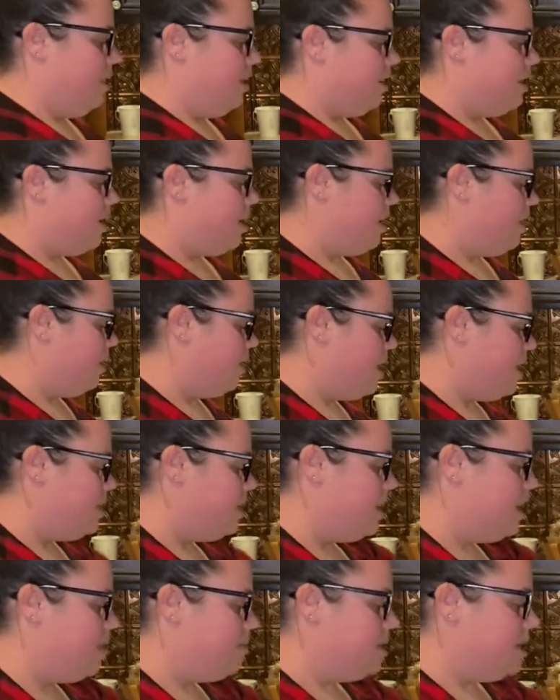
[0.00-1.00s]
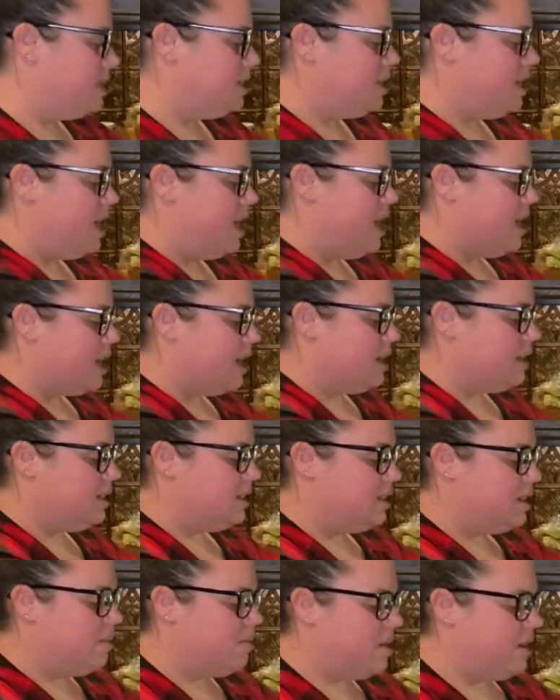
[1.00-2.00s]
All right, then I'm gonna take
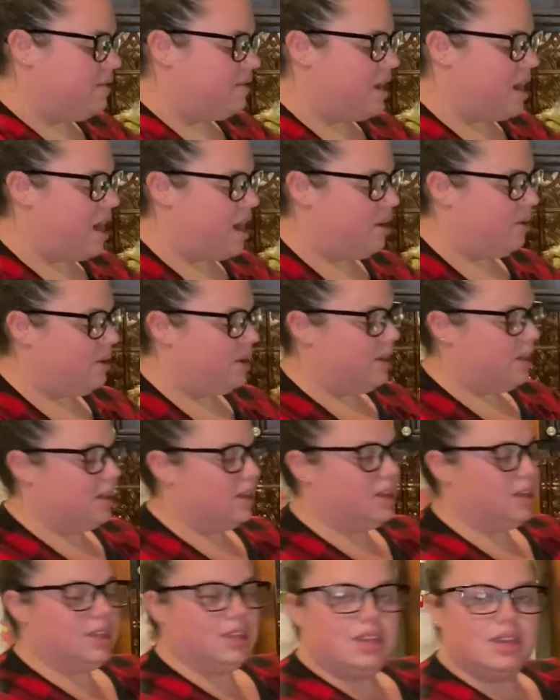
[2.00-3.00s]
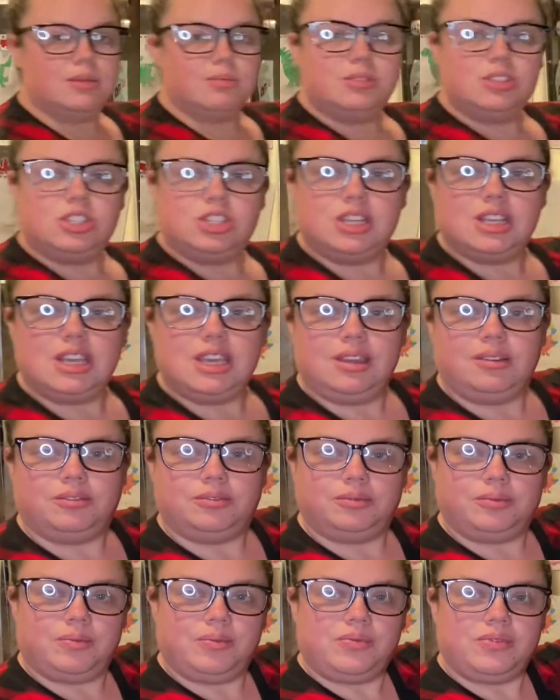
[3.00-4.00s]
some of our kimchi.
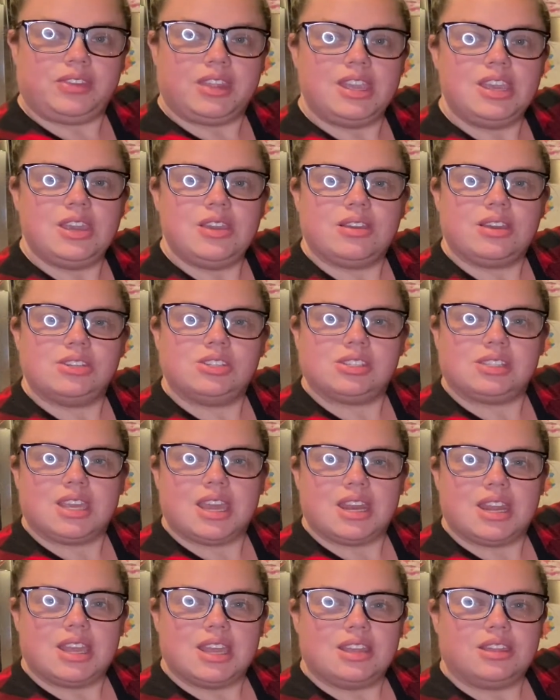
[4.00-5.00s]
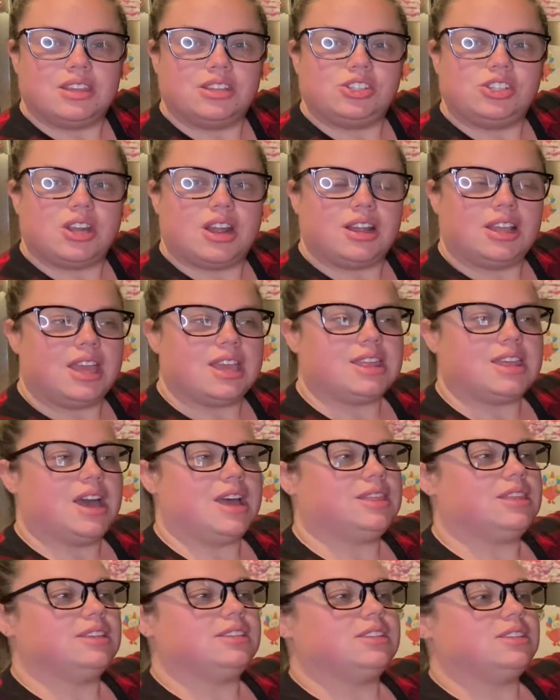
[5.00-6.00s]
You can just get it in the jar like
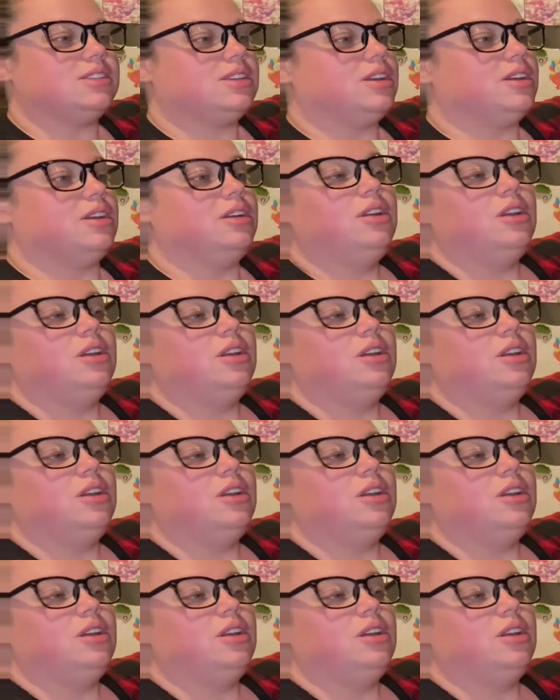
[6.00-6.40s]
that. This is a